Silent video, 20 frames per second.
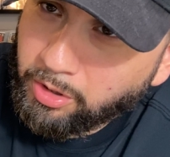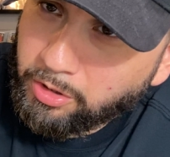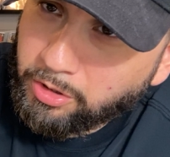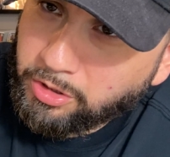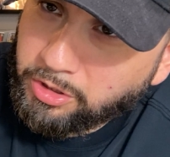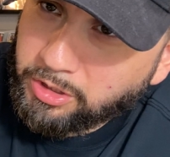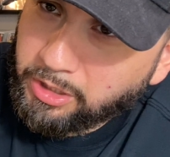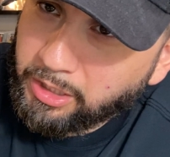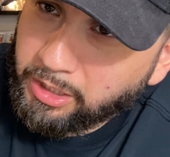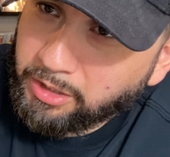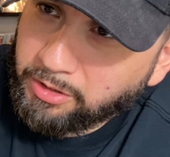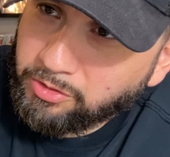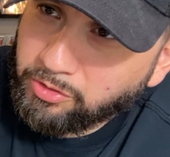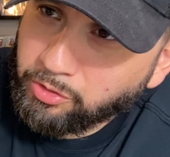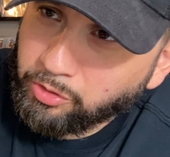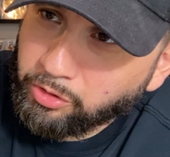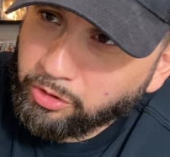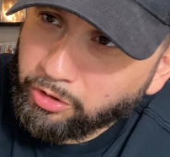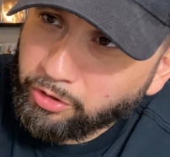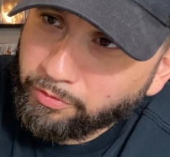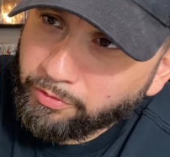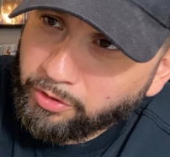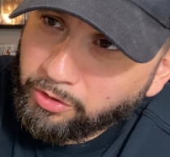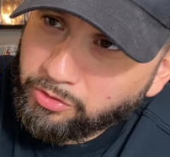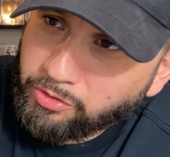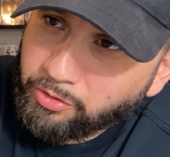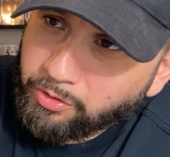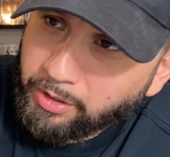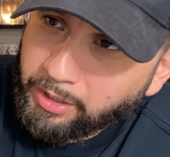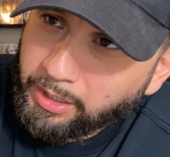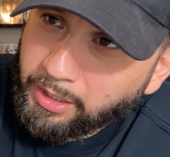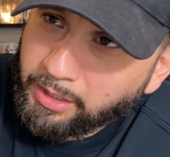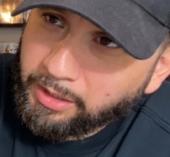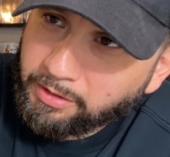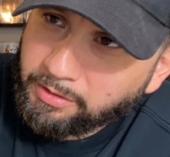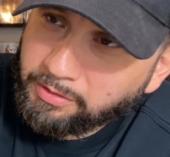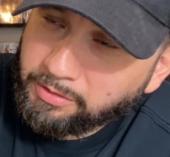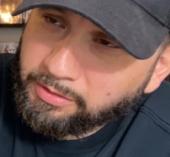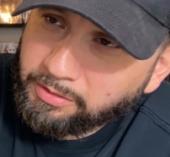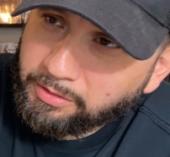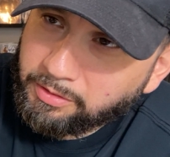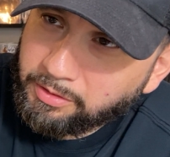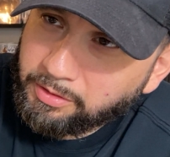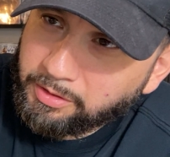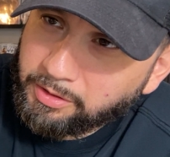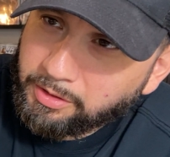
Shout outs to Universal X,